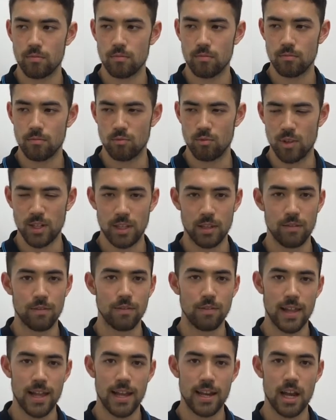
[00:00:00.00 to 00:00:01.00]
really
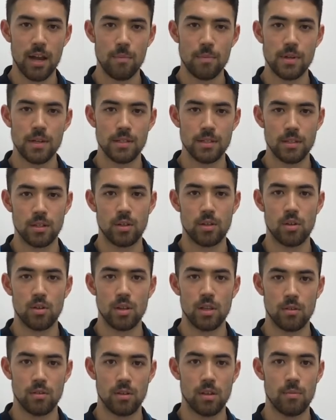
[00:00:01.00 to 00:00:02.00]
flared up and isn't
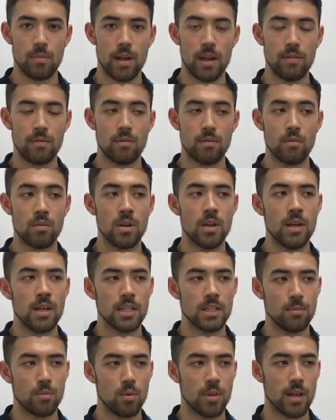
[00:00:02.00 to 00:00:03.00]
acutely really painful,
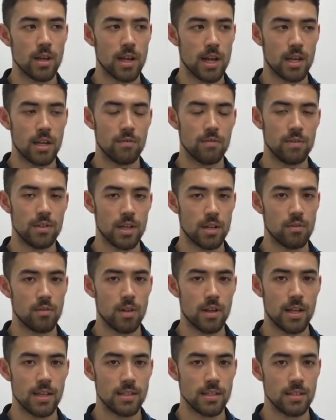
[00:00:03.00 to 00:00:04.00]
it's more that kind of
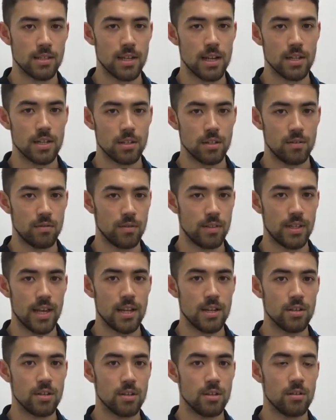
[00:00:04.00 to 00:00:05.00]
generalized sensation of
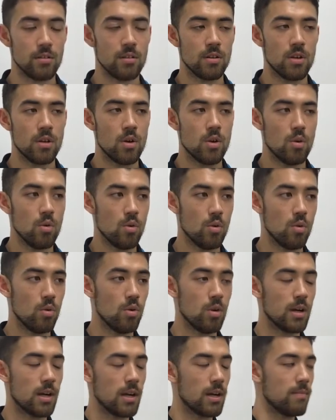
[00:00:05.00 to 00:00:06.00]
tension,
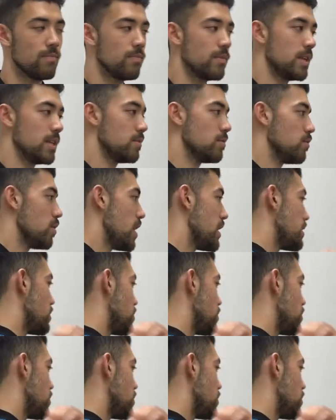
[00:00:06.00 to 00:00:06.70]
or it's right